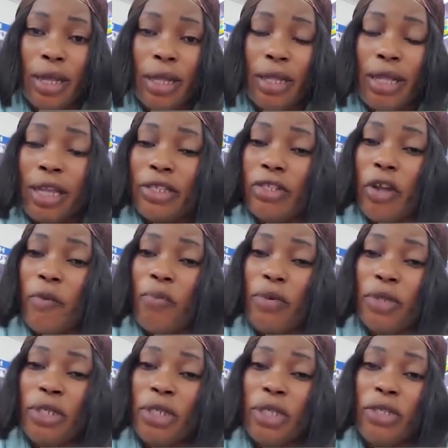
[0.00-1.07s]
Let's not
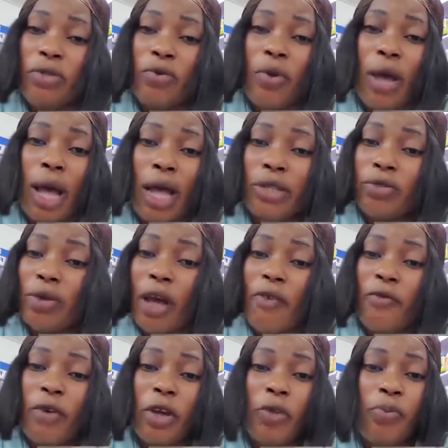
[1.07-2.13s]
push this too hard to
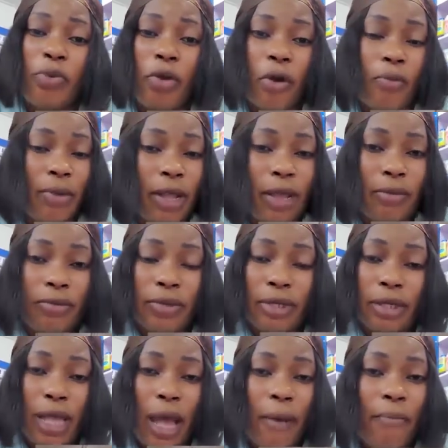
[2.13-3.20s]
avoid problems.
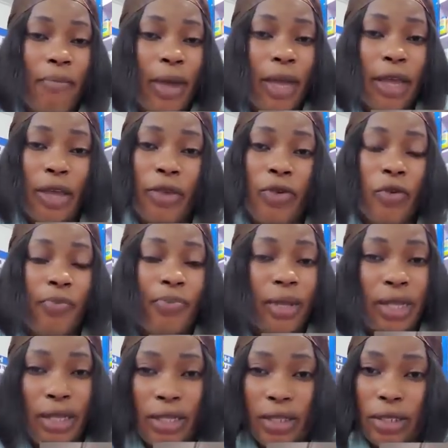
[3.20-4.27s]
I'm begging you,
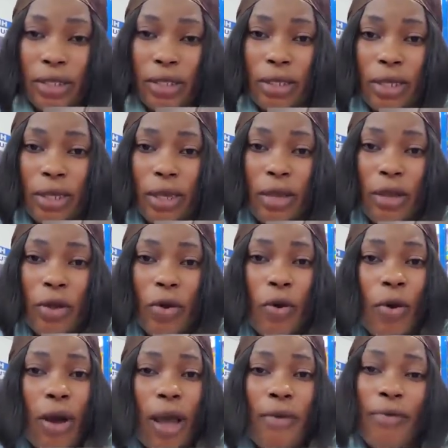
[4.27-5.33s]
please.
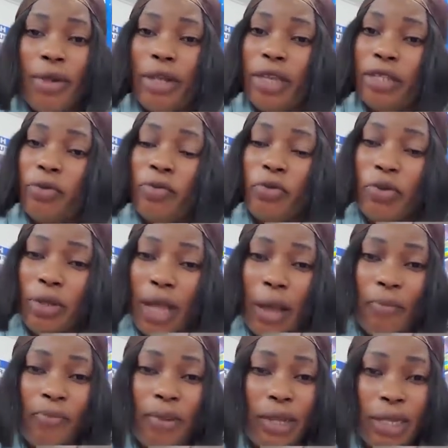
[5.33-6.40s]
Go and release
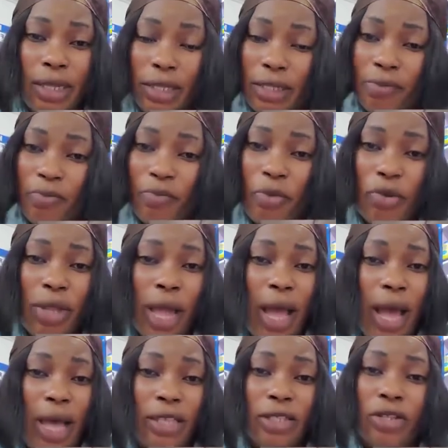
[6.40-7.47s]
Mona, please. Mona
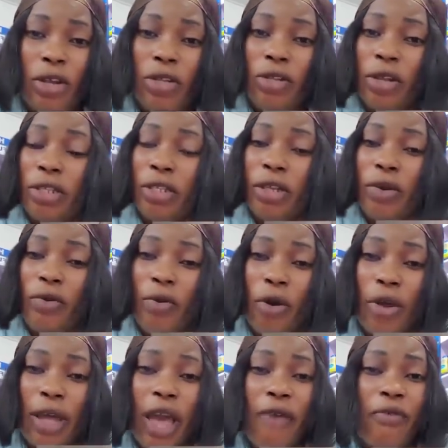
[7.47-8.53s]
has done nothing
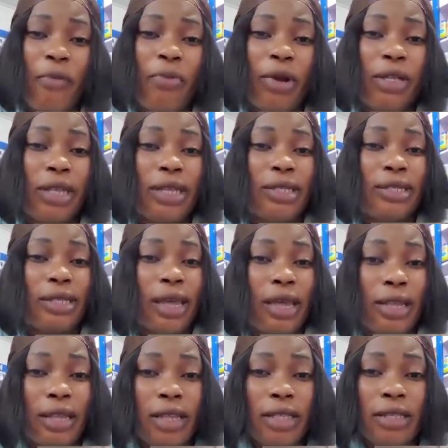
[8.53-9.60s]
wrong. Everybody is
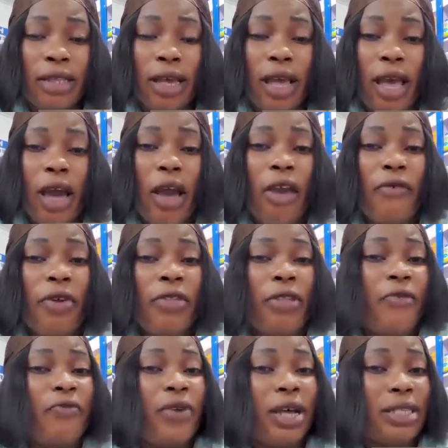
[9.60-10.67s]
saying it. Even
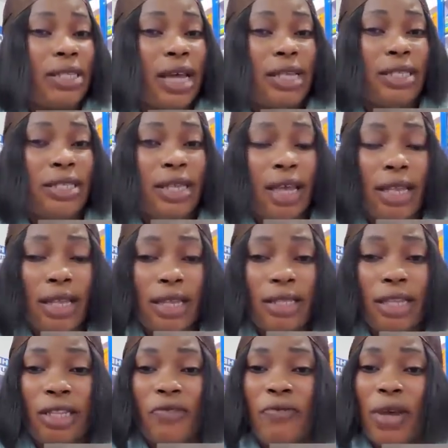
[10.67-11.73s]
the fans are saying it.
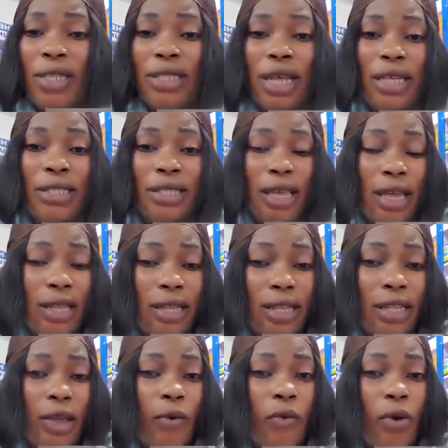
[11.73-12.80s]
His fans are saying
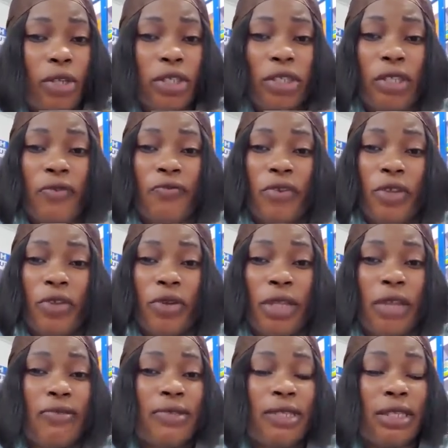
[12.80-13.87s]
it. They watched the video,
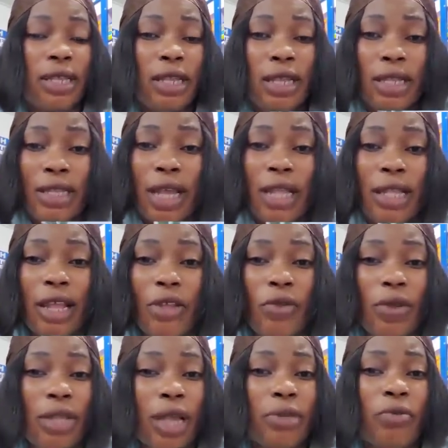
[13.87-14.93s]
they've seen it, and they
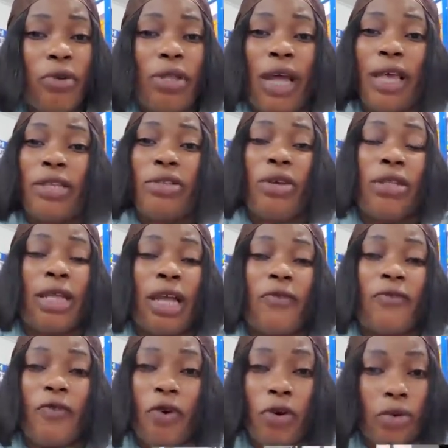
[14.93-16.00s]
know that Mona is not
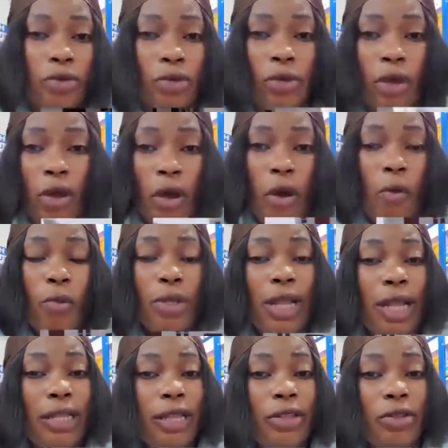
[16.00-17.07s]
at fault.
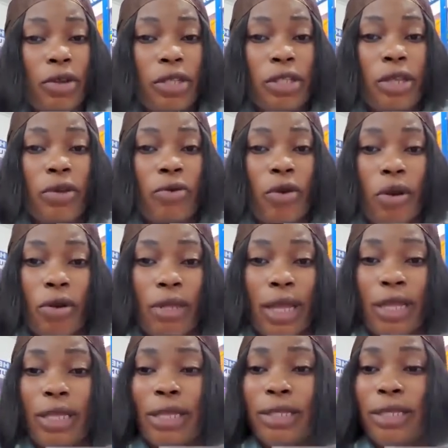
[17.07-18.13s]
Mona did nothing wrong.
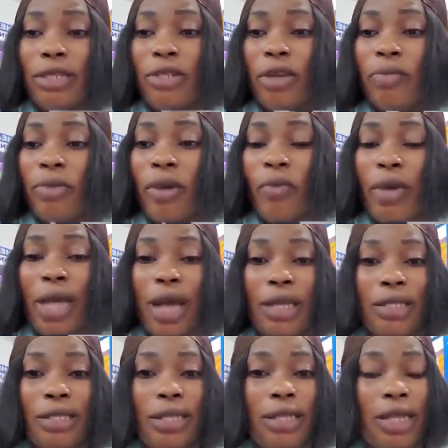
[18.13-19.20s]
This is something we
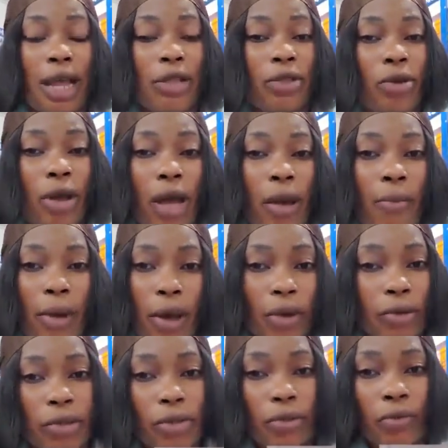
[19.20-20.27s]
can sit and talk
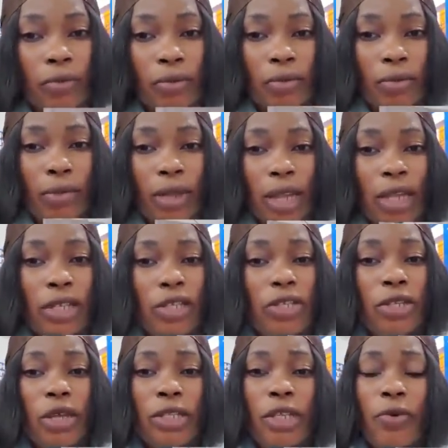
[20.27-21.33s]
about. It is
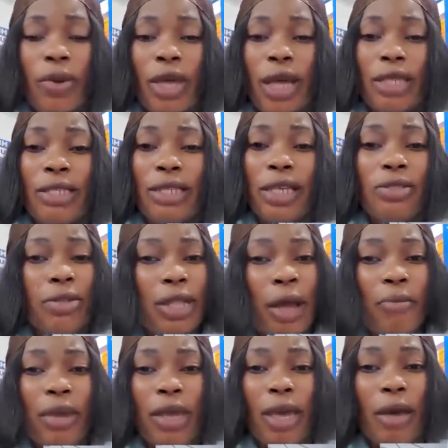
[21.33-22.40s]
something we can settle
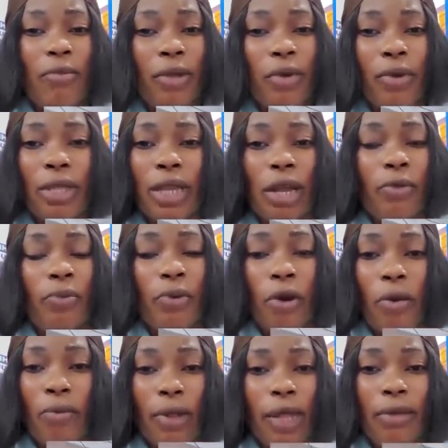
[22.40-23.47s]
amicably without
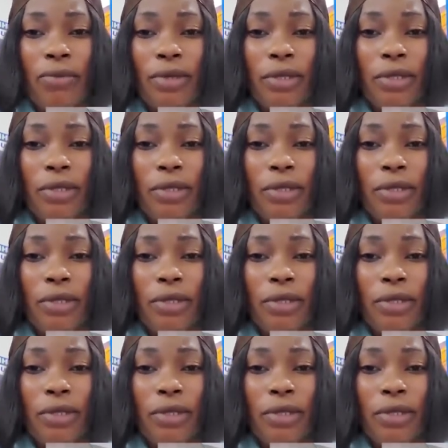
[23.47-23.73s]
problems.